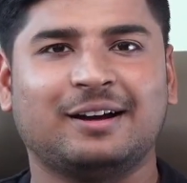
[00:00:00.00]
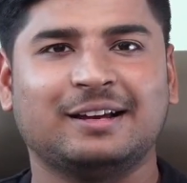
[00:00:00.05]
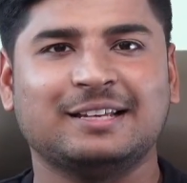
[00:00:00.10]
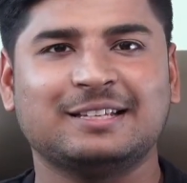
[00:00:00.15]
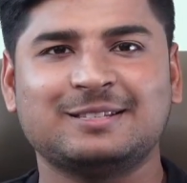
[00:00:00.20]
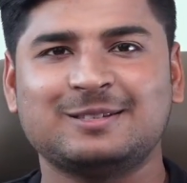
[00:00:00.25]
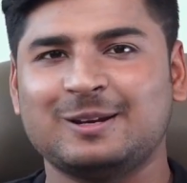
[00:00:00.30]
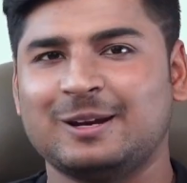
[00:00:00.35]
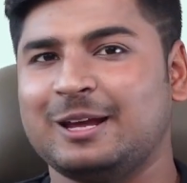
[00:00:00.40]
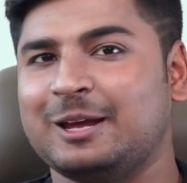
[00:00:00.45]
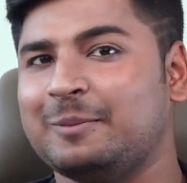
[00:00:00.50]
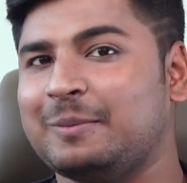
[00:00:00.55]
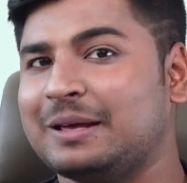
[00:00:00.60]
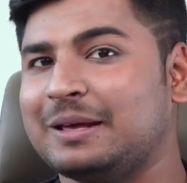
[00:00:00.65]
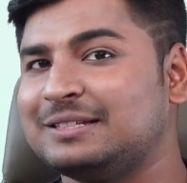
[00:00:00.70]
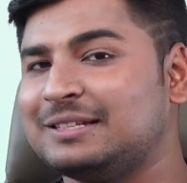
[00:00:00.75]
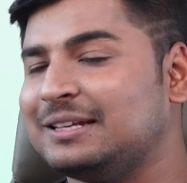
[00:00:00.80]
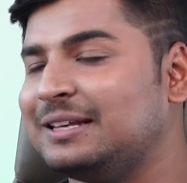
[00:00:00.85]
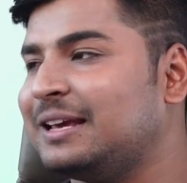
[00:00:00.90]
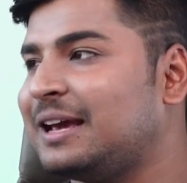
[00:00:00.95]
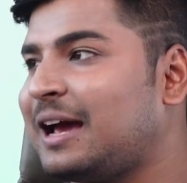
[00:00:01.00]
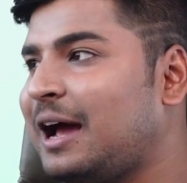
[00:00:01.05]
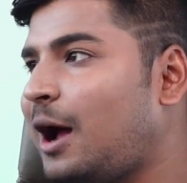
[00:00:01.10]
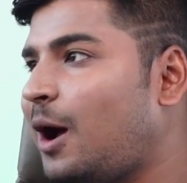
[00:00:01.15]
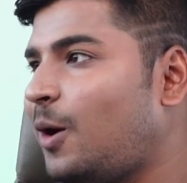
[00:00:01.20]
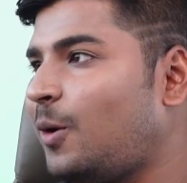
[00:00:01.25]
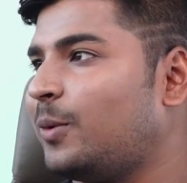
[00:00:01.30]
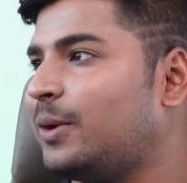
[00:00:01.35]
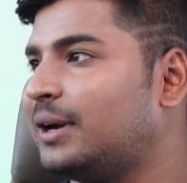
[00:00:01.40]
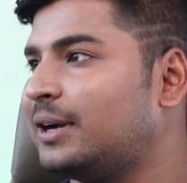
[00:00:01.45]
his name and see
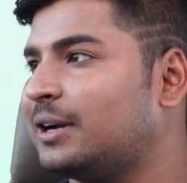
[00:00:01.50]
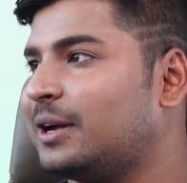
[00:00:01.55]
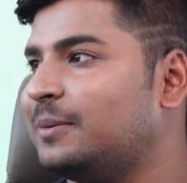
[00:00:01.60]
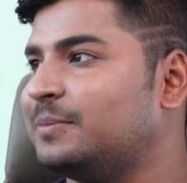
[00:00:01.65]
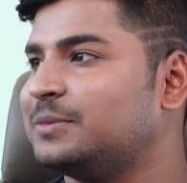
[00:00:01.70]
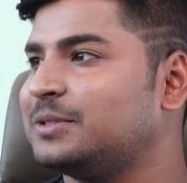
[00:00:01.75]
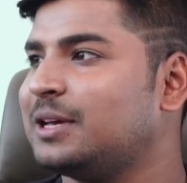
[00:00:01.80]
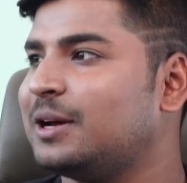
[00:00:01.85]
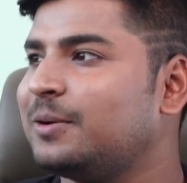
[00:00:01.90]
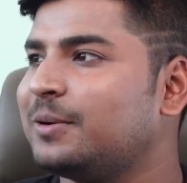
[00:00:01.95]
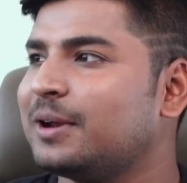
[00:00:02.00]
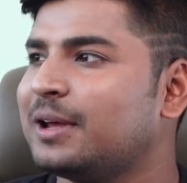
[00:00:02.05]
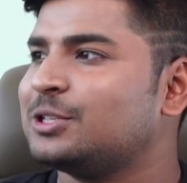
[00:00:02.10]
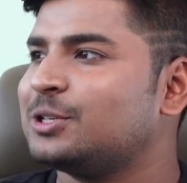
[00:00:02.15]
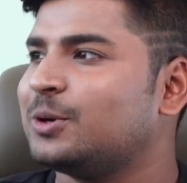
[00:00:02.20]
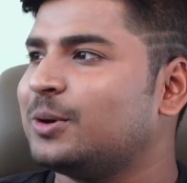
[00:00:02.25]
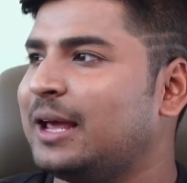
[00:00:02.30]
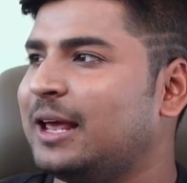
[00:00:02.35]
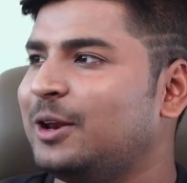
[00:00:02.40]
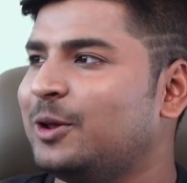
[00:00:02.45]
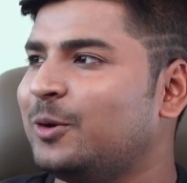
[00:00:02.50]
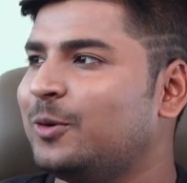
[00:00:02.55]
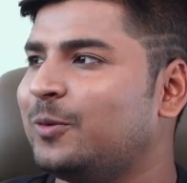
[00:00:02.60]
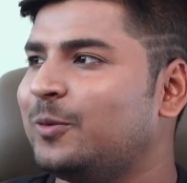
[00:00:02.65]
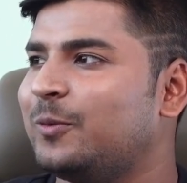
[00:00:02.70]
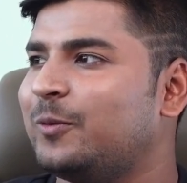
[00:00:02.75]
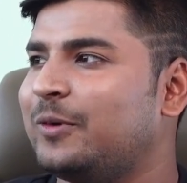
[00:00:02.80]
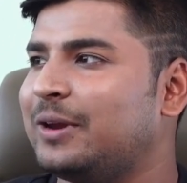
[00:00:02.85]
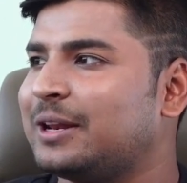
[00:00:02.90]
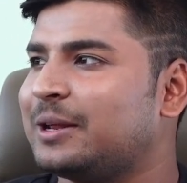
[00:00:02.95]
how it comes out so
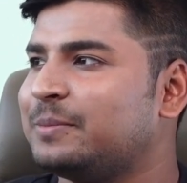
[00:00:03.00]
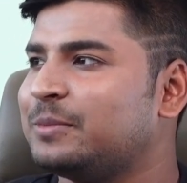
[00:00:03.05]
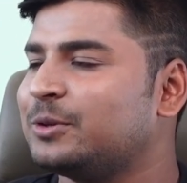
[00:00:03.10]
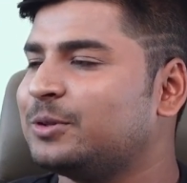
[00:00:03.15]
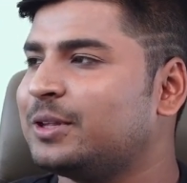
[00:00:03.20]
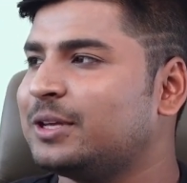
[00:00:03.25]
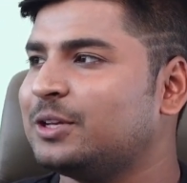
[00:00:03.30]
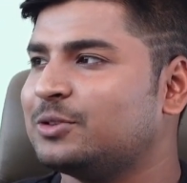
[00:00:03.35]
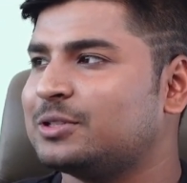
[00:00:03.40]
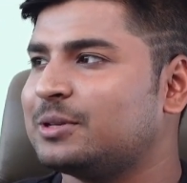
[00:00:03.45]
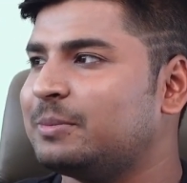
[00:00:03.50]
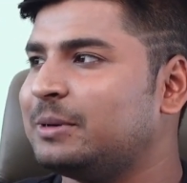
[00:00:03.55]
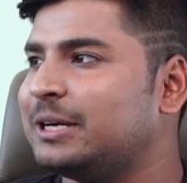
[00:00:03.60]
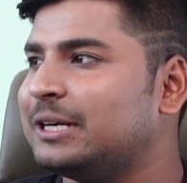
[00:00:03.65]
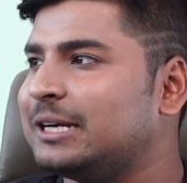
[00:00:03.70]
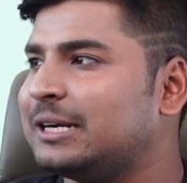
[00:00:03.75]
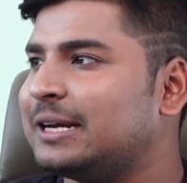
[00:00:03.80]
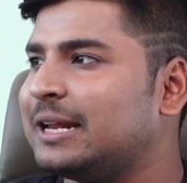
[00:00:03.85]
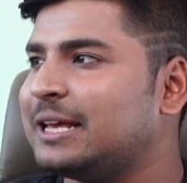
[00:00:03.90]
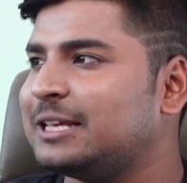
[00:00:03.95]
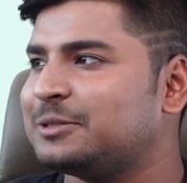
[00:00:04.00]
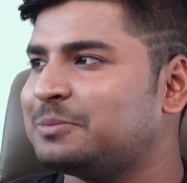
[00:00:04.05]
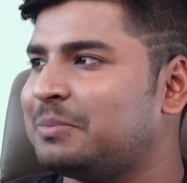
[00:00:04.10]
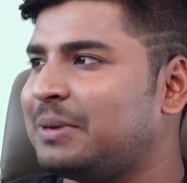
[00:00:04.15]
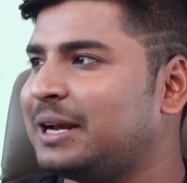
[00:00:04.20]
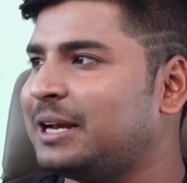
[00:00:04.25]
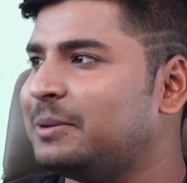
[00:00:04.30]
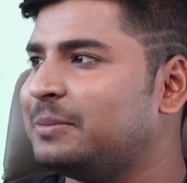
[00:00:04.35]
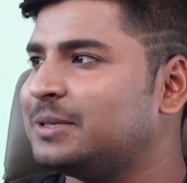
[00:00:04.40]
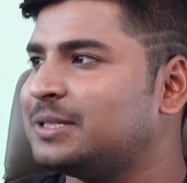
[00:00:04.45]
hello welcome to the usability test
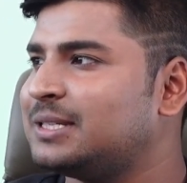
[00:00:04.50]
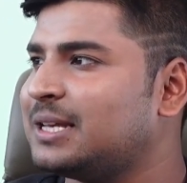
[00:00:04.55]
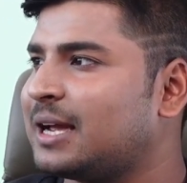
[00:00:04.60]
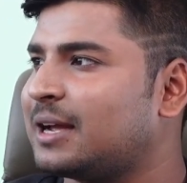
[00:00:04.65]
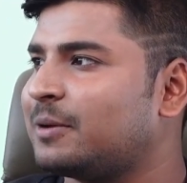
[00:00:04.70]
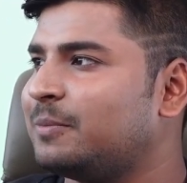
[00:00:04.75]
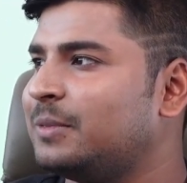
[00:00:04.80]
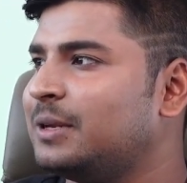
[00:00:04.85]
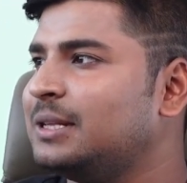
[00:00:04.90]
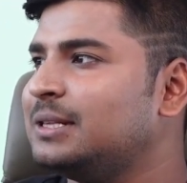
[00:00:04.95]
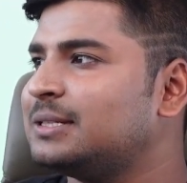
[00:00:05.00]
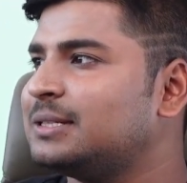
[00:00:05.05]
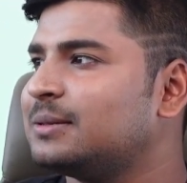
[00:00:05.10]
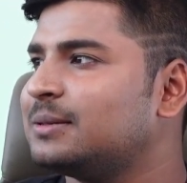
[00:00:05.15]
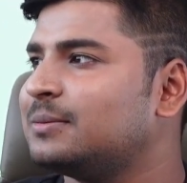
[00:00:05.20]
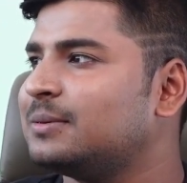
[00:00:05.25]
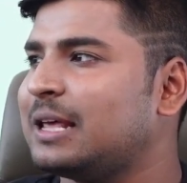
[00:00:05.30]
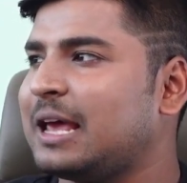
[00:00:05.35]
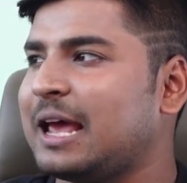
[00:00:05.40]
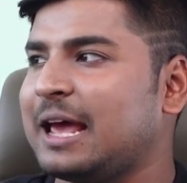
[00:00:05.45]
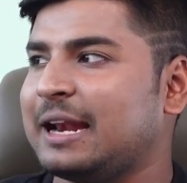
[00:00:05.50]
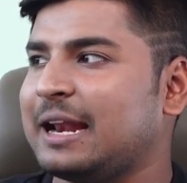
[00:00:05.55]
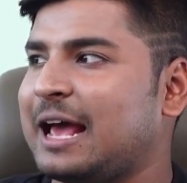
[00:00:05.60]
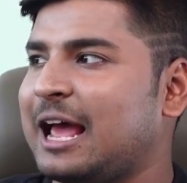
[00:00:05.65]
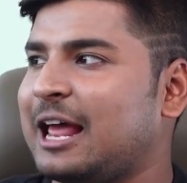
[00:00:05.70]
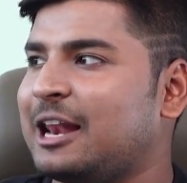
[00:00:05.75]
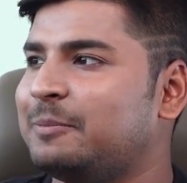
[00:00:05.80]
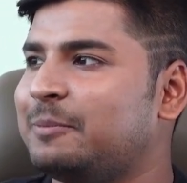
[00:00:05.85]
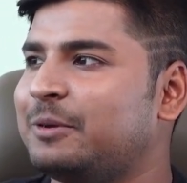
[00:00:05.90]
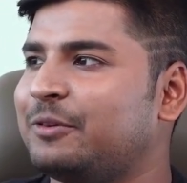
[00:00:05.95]
my name is jakob nielsen and
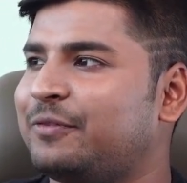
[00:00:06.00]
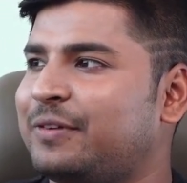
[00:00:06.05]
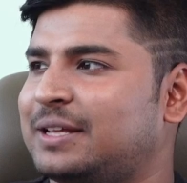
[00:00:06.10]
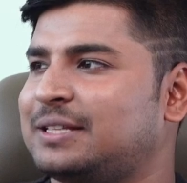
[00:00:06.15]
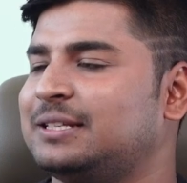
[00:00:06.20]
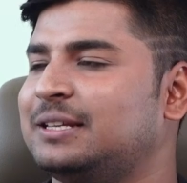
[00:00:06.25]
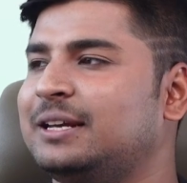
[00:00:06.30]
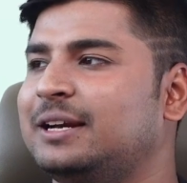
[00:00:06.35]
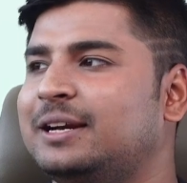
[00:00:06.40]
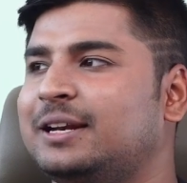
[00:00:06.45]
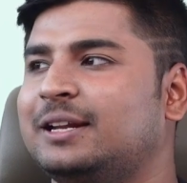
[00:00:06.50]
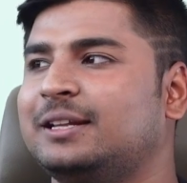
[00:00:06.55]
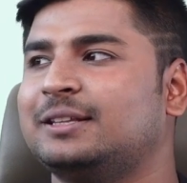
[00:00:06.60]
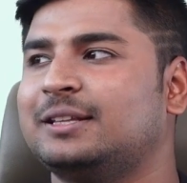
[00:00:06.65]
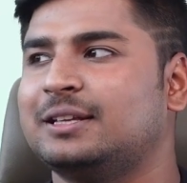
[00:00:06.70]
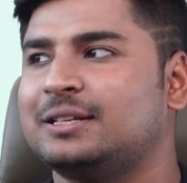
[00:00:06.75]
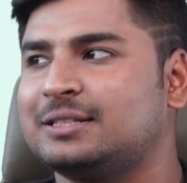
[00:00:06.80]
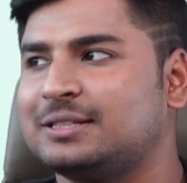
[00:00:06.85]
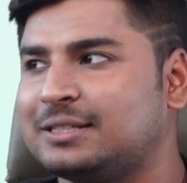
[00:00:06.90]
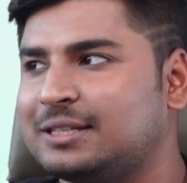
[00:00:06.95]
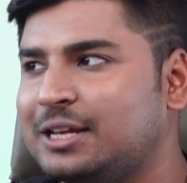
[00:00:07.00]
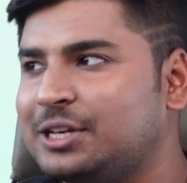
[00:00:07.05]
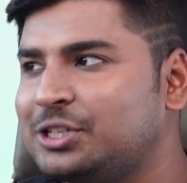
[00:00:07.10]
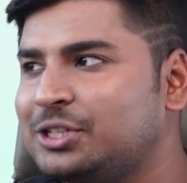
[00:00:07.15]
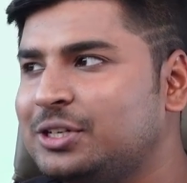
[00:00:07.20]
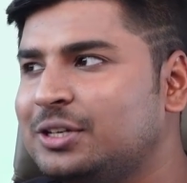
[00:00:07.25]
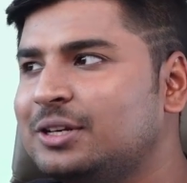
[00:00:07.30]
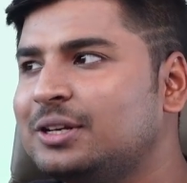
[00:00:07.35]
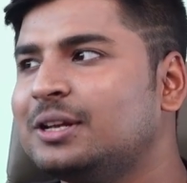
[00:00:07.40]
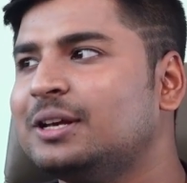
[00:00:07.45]
i'll be facilitating this
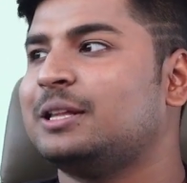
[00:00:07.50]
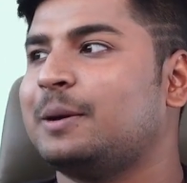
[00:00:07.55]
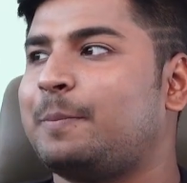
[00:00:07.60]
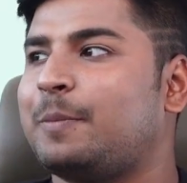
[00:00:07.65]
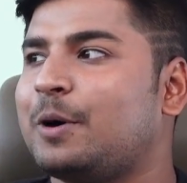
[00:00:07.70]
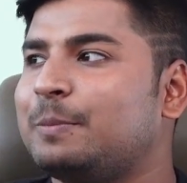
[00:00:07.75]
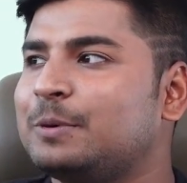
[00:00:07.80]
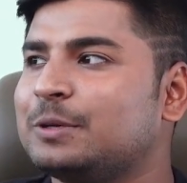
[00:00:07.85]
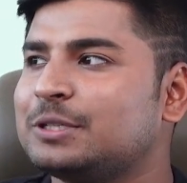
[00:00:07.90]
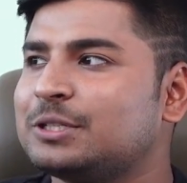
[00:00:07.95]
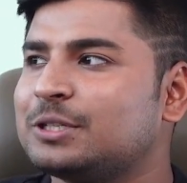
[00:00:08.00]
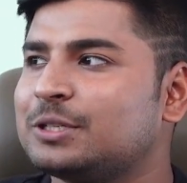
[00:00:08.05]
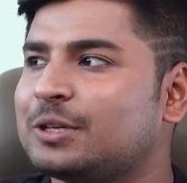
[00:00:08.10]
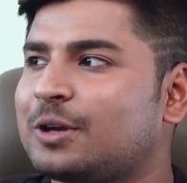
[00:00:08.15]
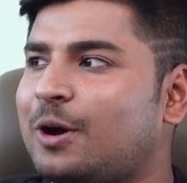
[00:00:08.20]
session the purpose